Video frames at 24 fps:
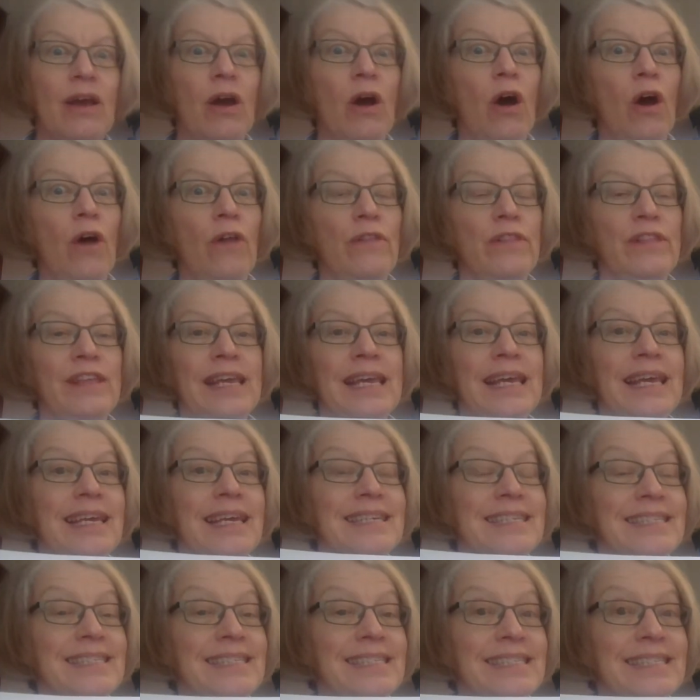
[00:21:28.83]
on the
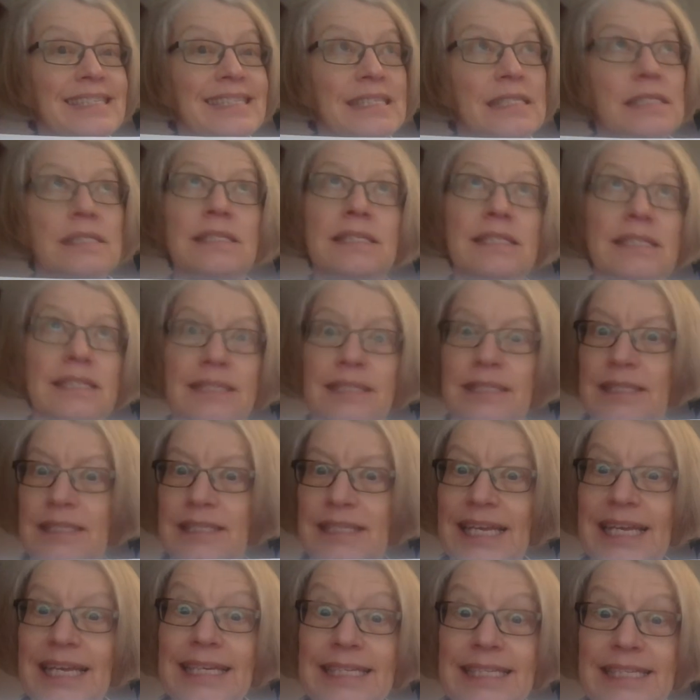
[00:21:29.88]

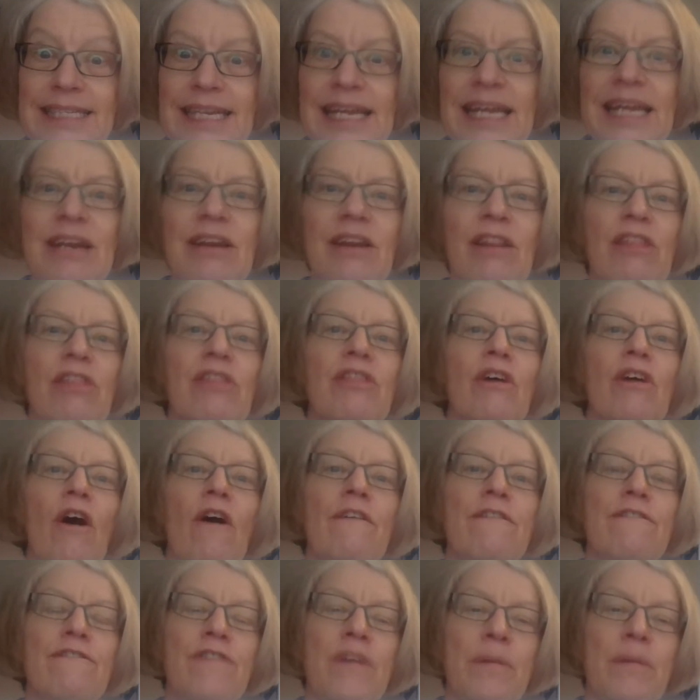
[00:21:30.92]
16th
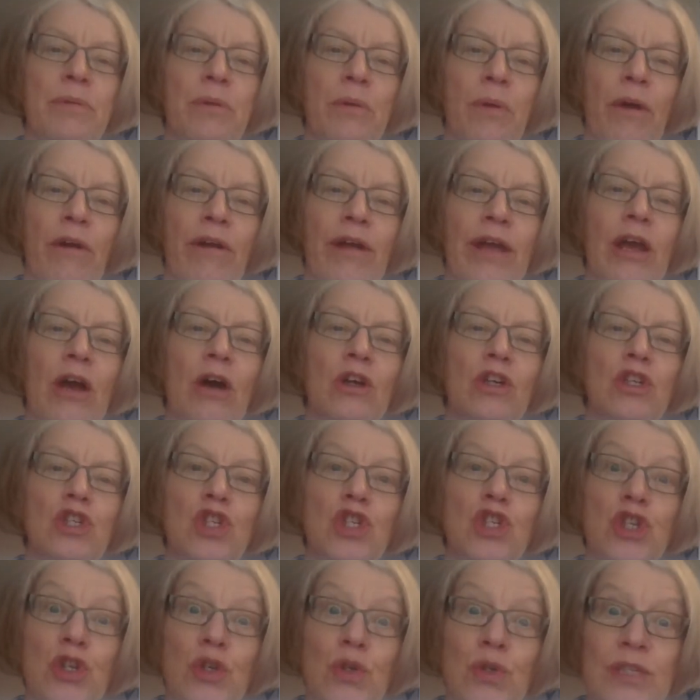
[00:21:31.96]
of February, on
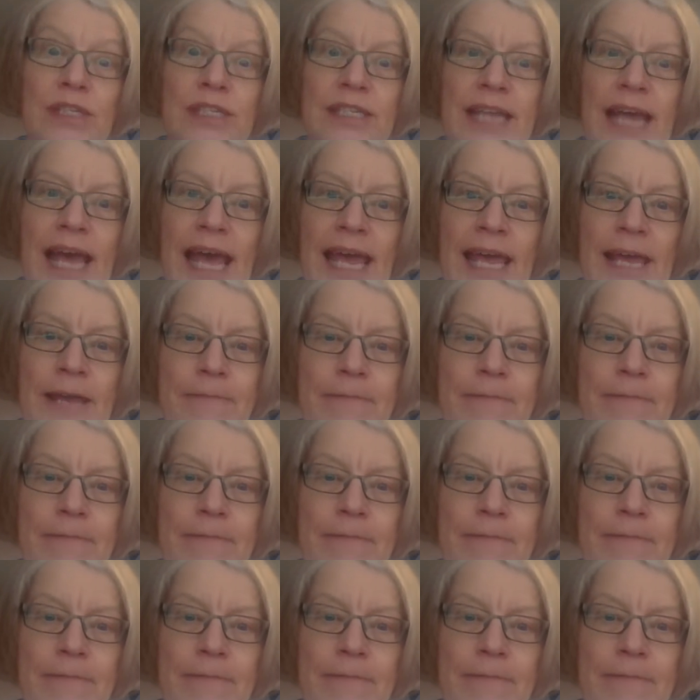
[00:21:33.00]
Tuesday.